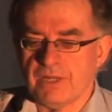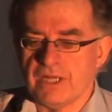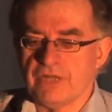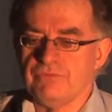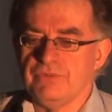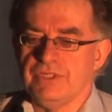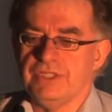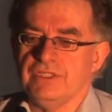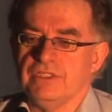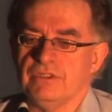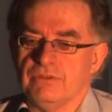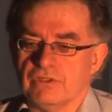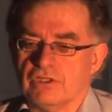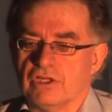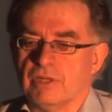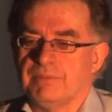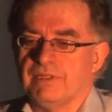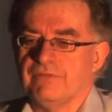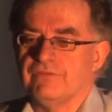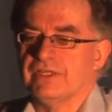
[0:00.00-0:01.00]
by reading you a
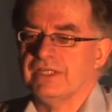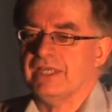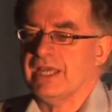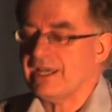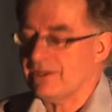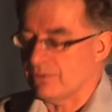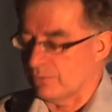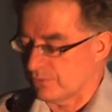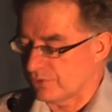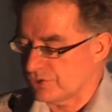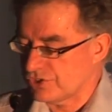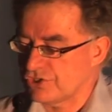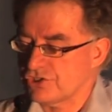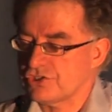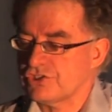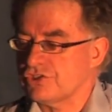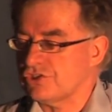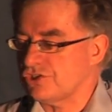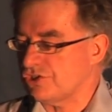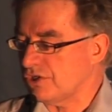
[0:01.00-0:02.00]
couple of accounts
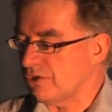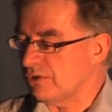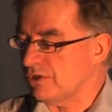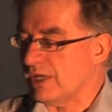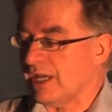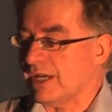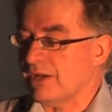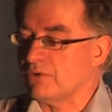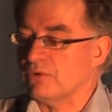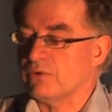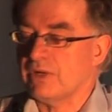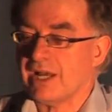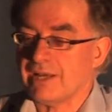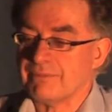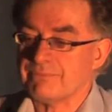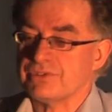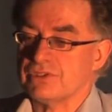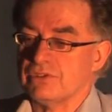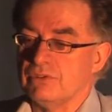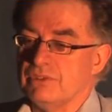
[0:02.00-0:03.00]
just to show you how
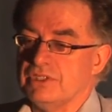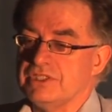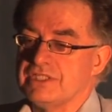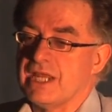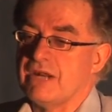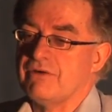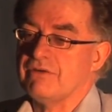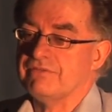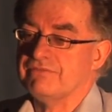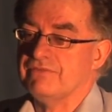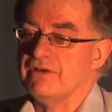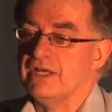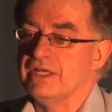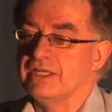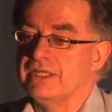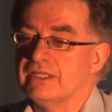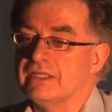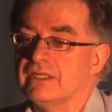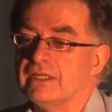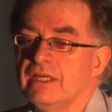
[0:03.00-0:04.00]
absolutely
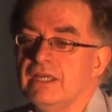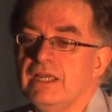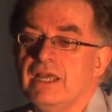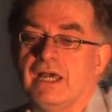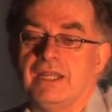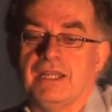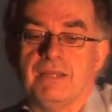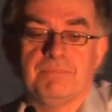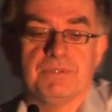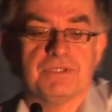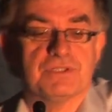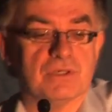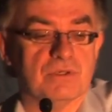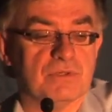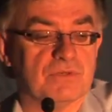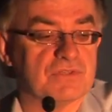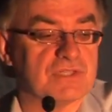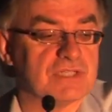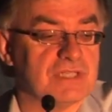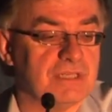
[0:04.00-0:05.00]
terrifying an episode
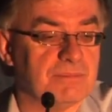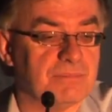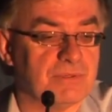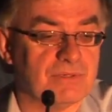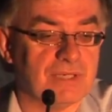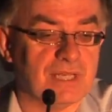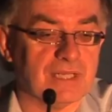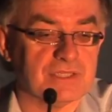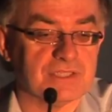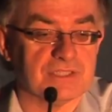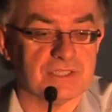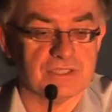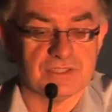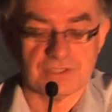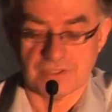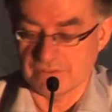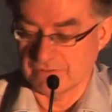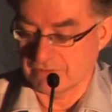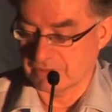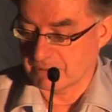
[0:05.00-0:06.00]
of sleep
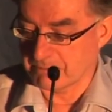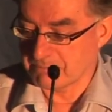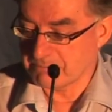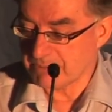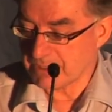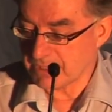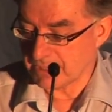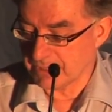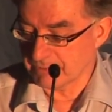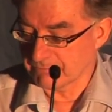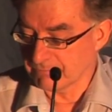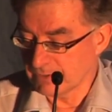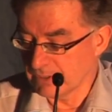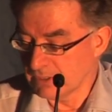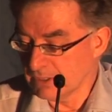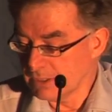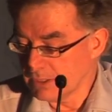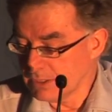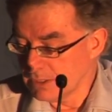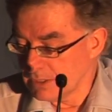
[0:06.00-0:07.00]
paralysis can be.
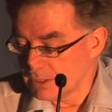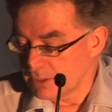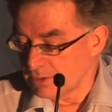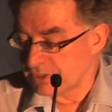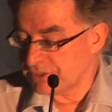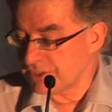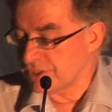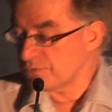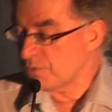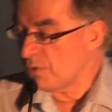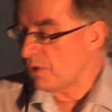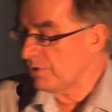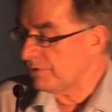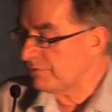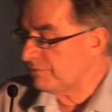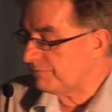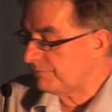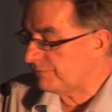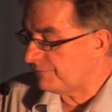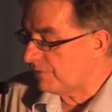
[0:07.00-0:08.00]
This is
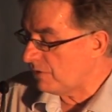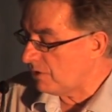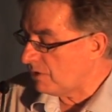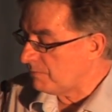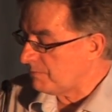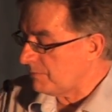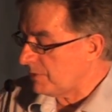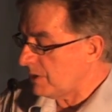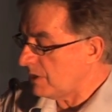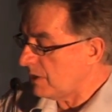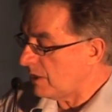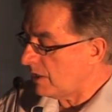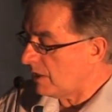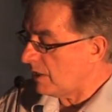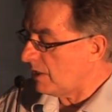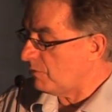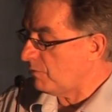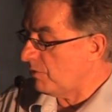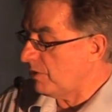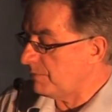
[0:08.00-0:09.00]
one from
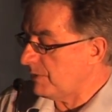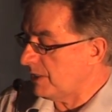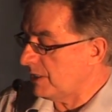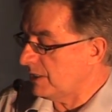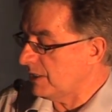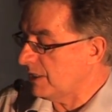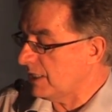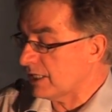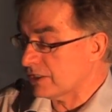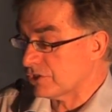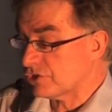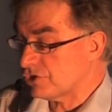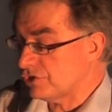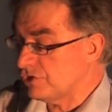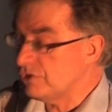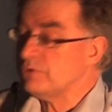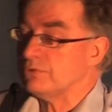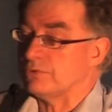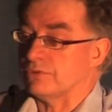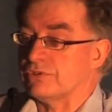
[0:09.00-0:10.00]
one of my
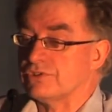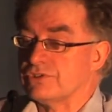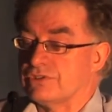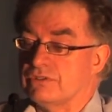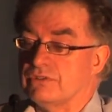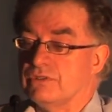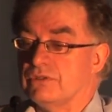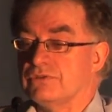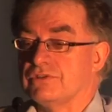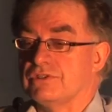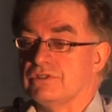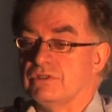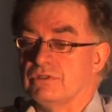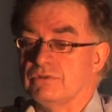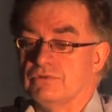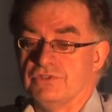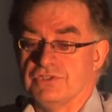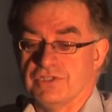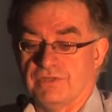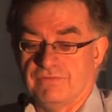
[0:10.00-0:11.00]
ex-students who used
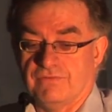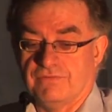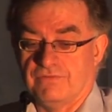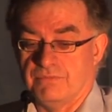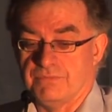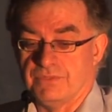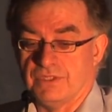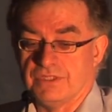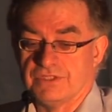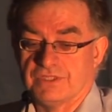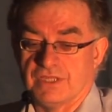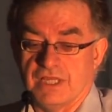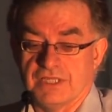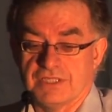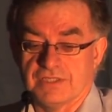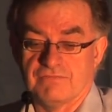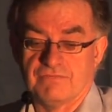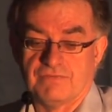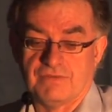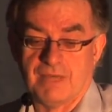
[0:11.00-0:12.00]
to suffer from these
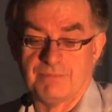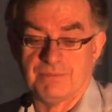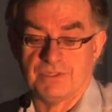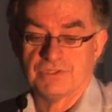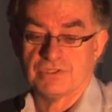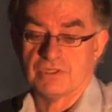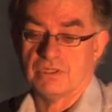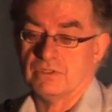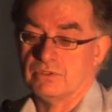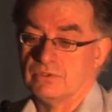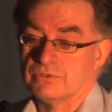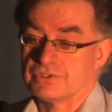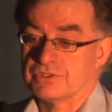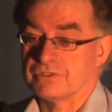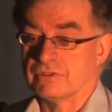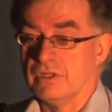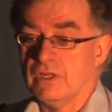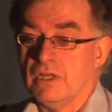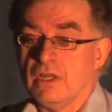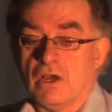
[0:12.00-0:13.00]
kinds of episodes
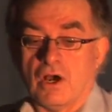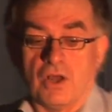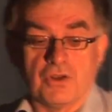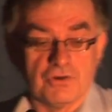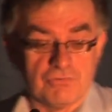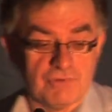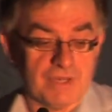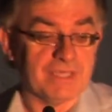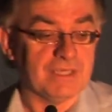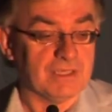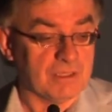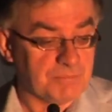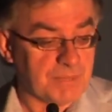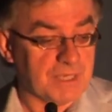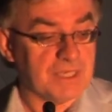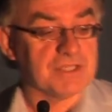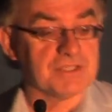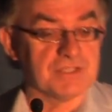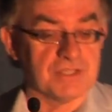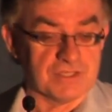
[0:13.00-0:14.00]
on a regular
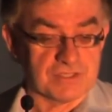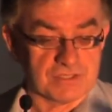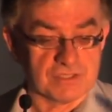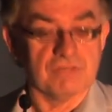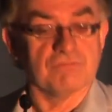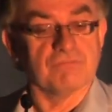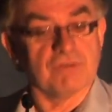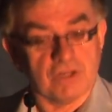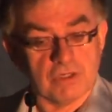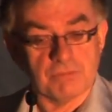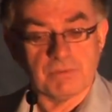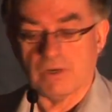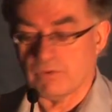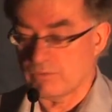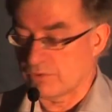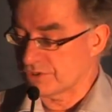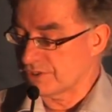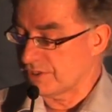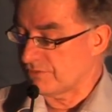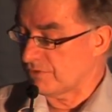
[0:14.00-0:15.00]
basis, around about
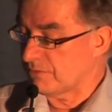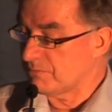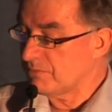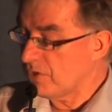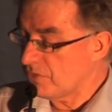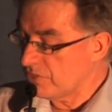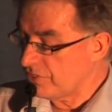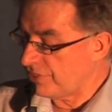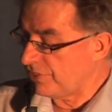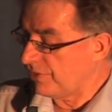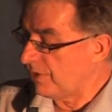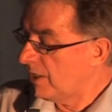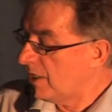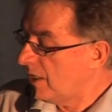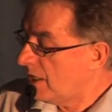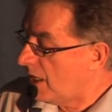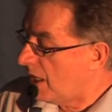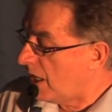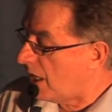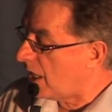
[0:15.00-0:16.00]
once every month.
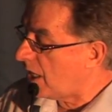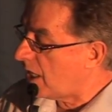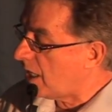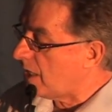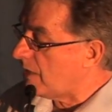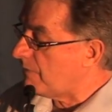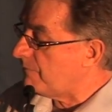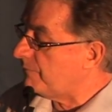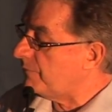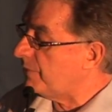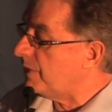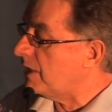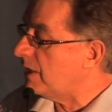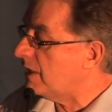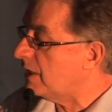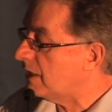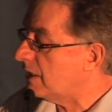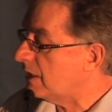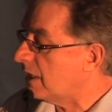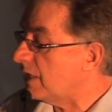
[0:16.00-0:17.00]
And
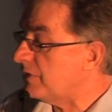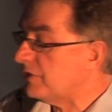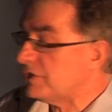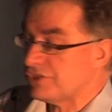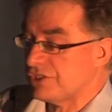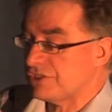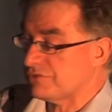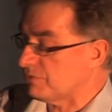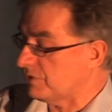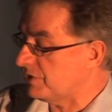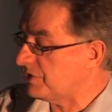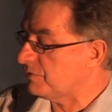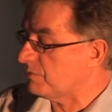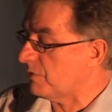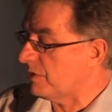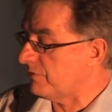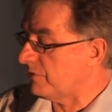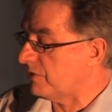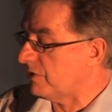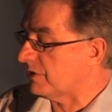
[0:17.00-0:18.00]
this is
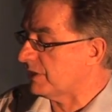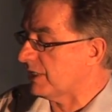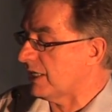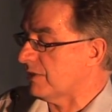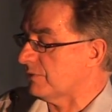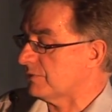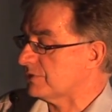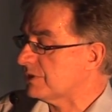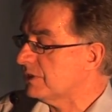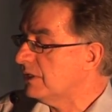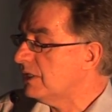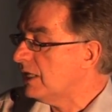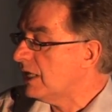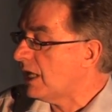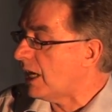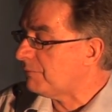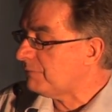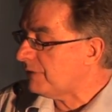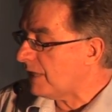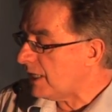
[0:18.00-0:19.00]
one of her accounts.
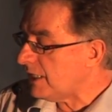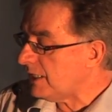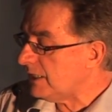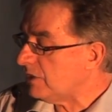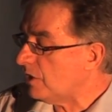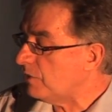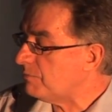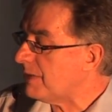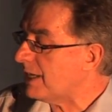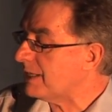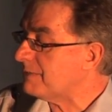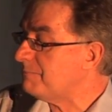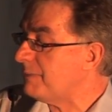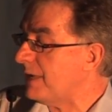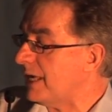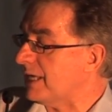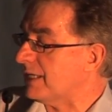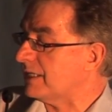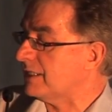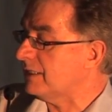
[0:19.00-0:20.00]
I'm lying on my
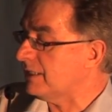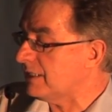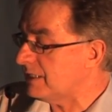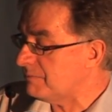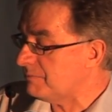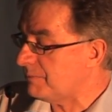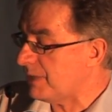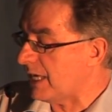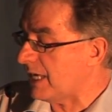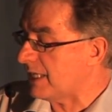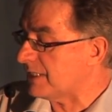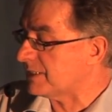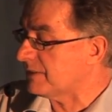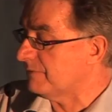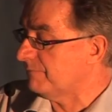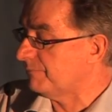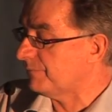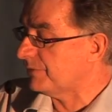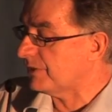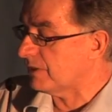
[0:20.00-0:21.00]
back in bed,
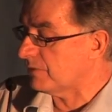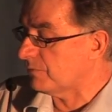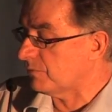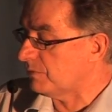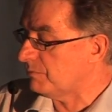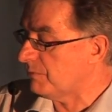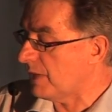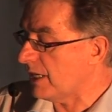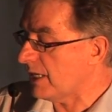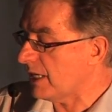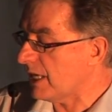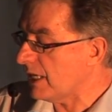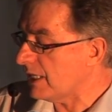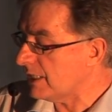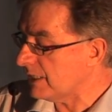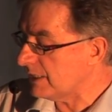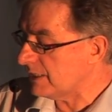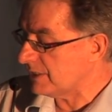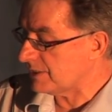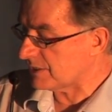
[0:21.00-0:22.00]
with my
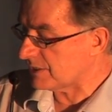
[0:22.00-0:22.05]
eyes